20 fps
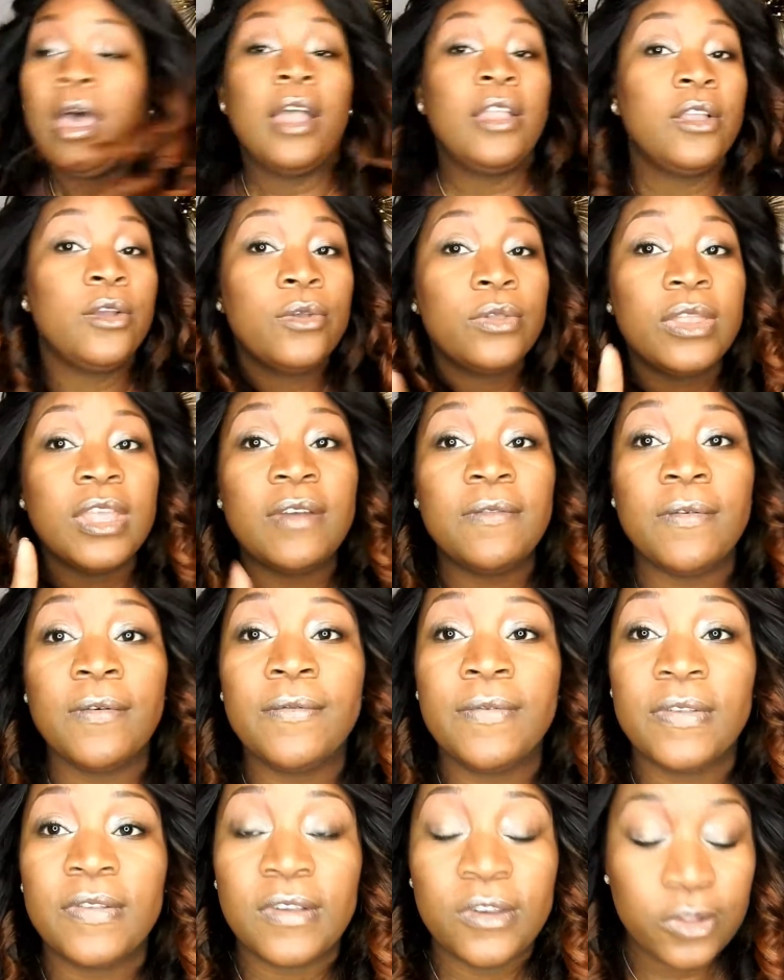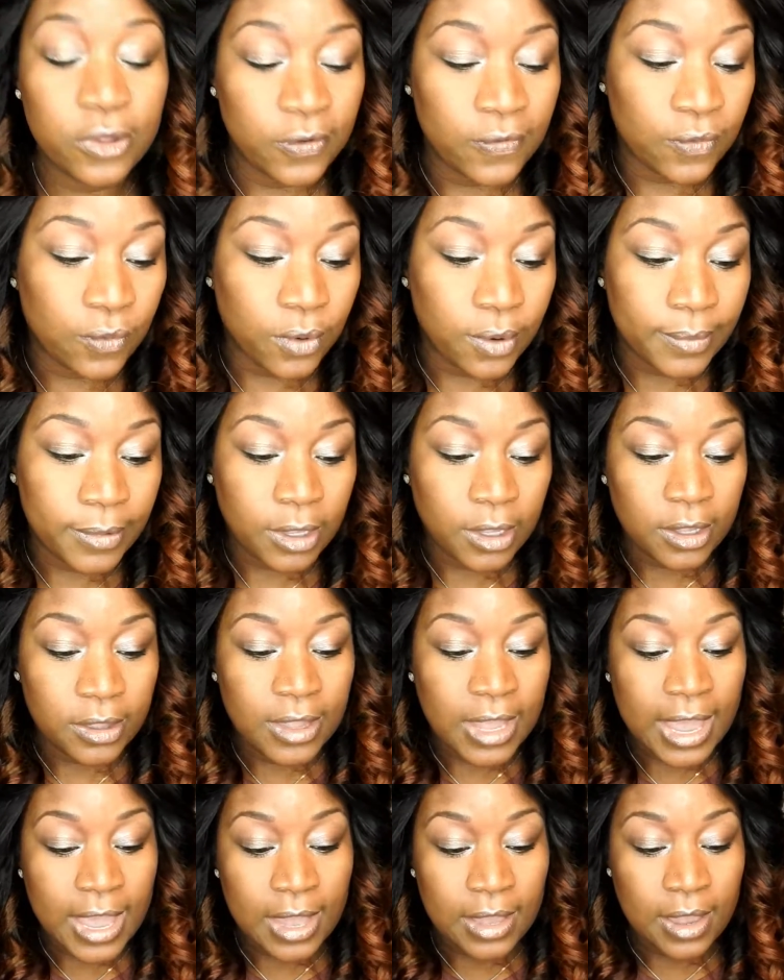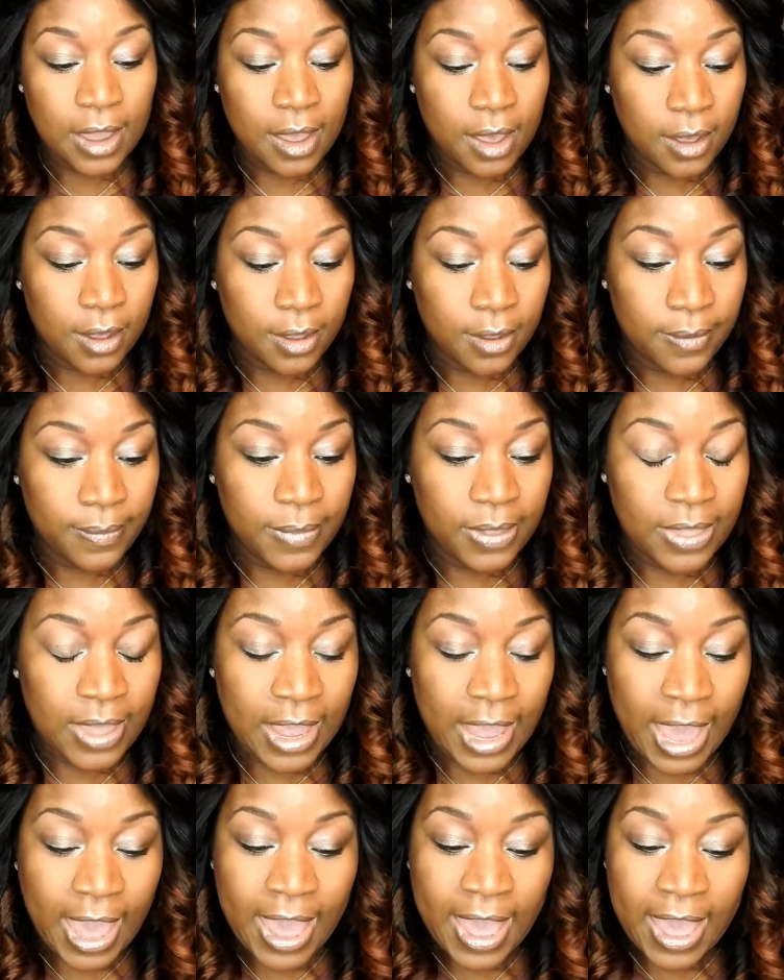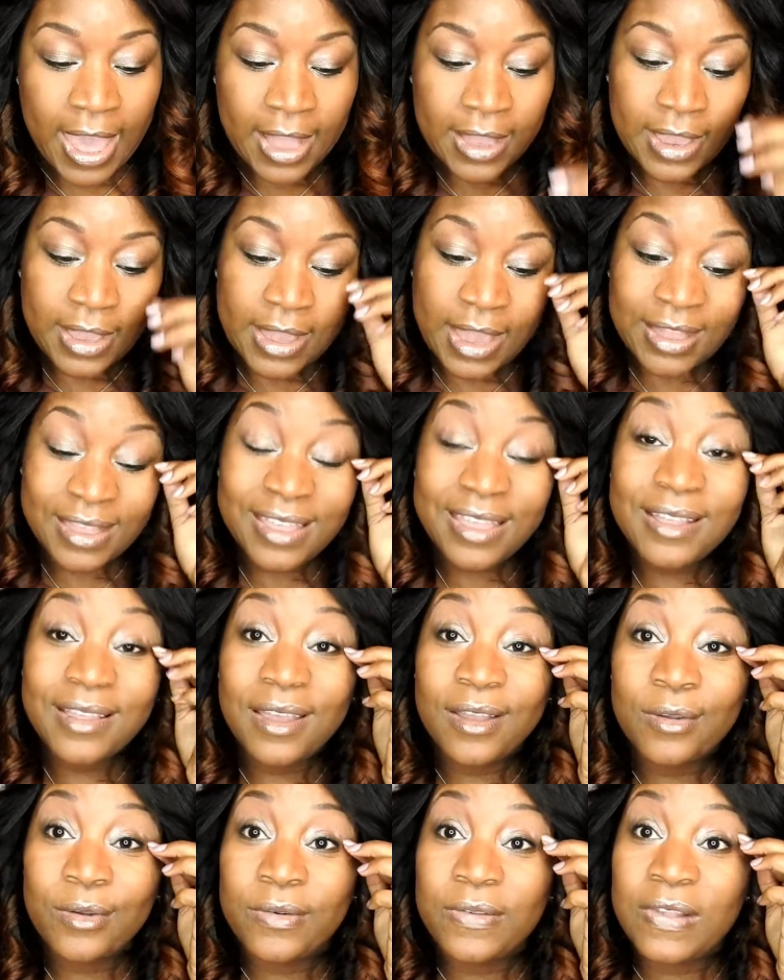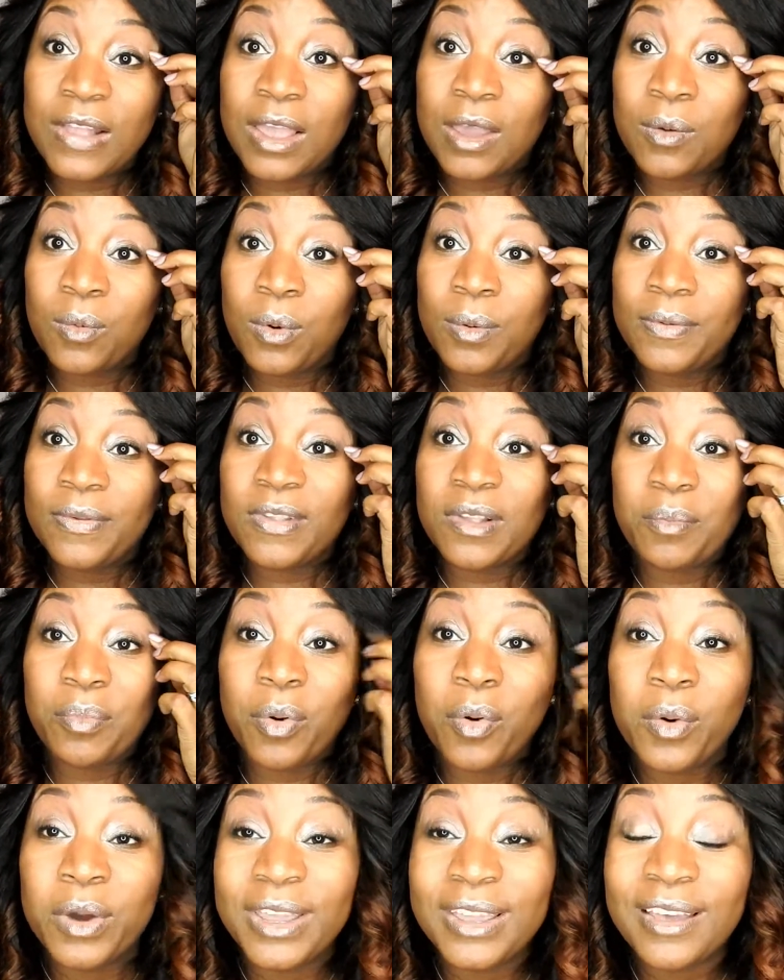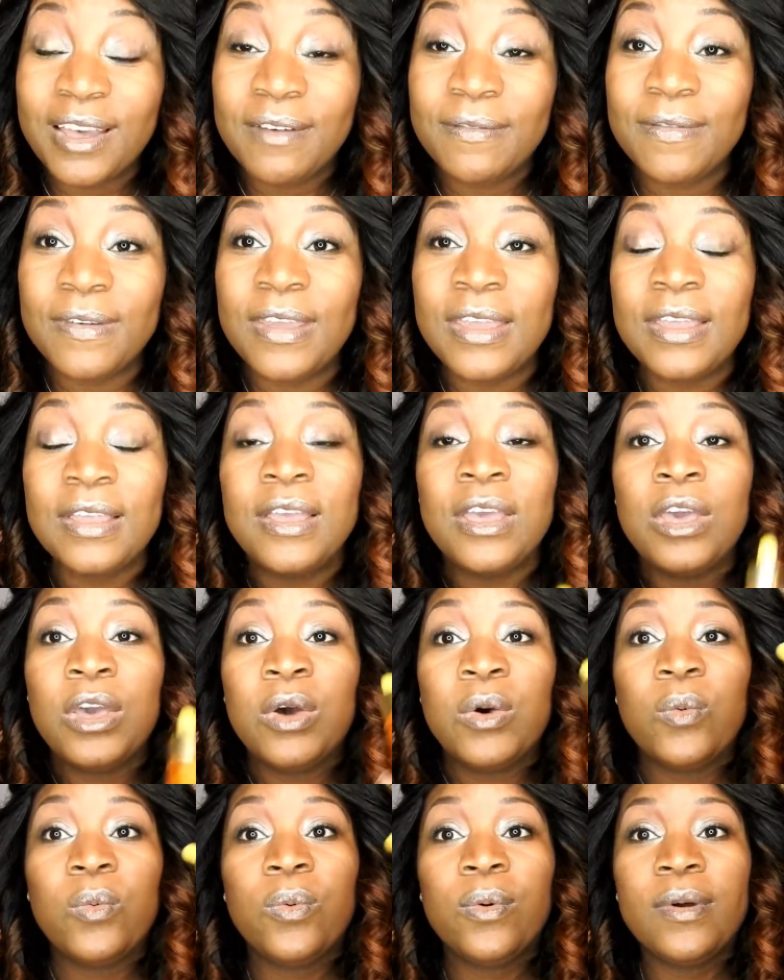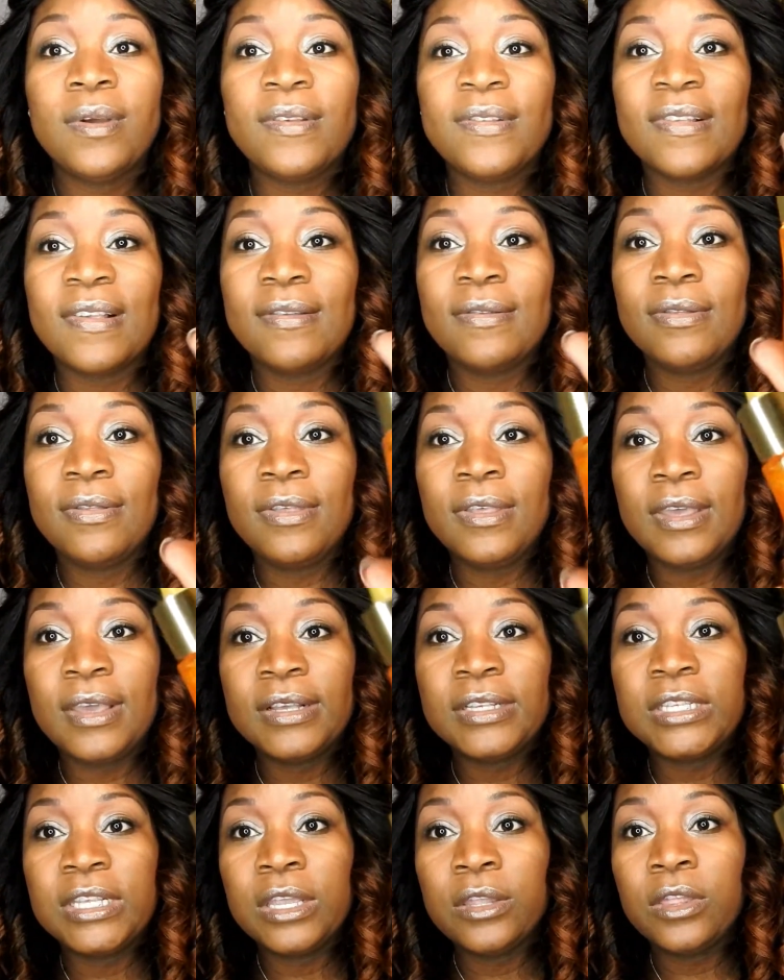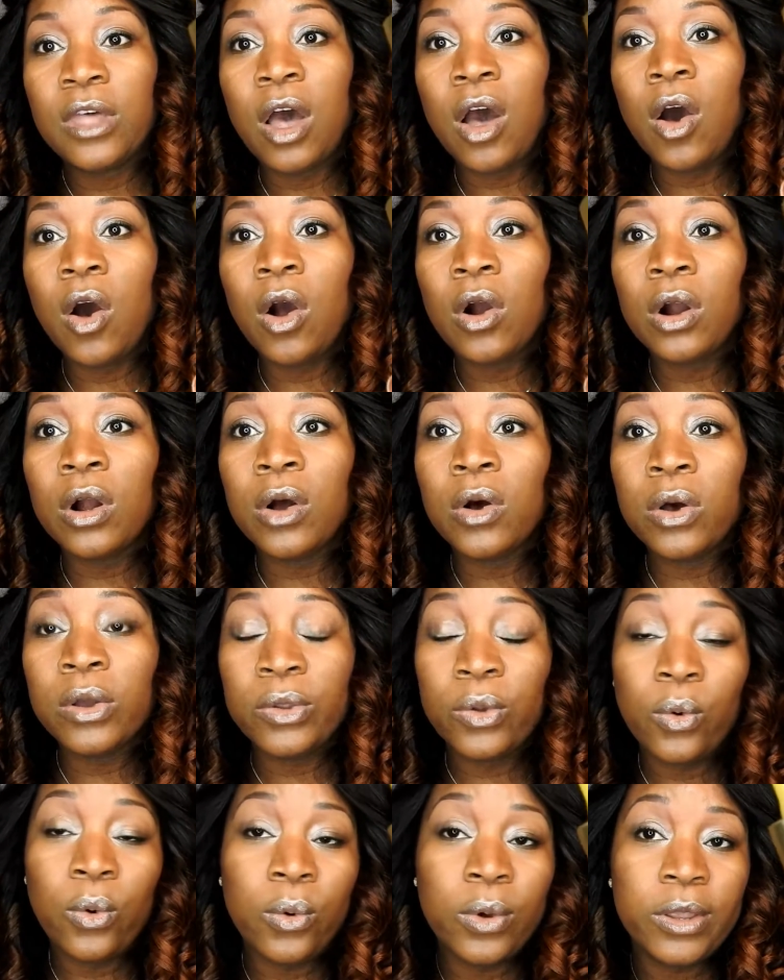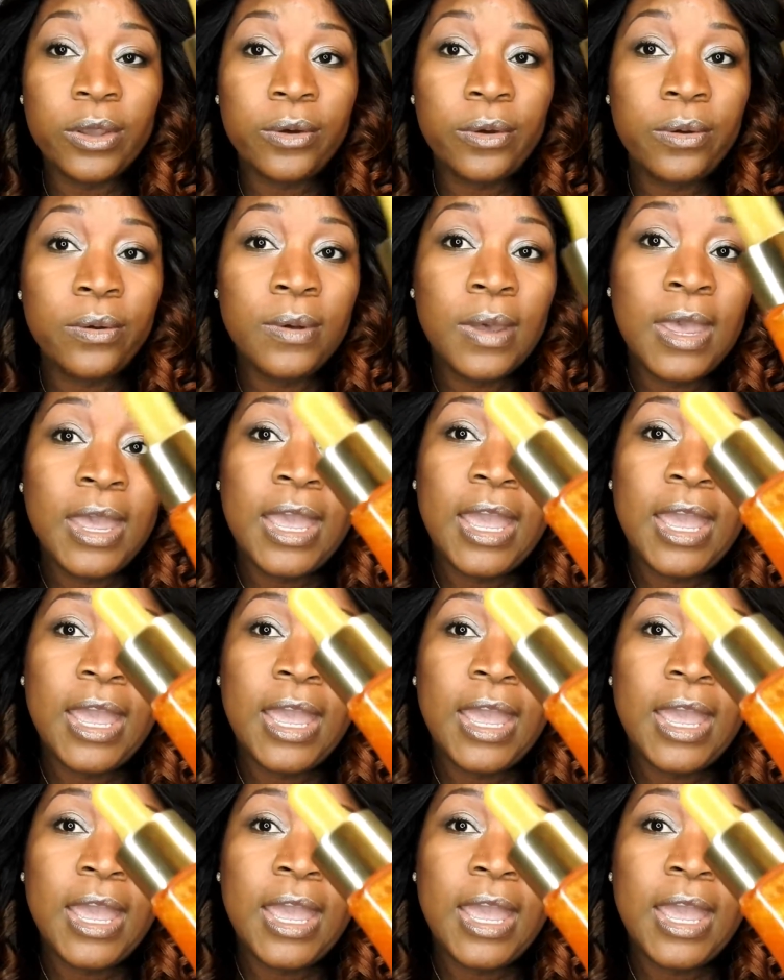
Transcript: Another thing from Physicians Formula that they had, and I didn't understand what was the point of it, was this, the argan oil.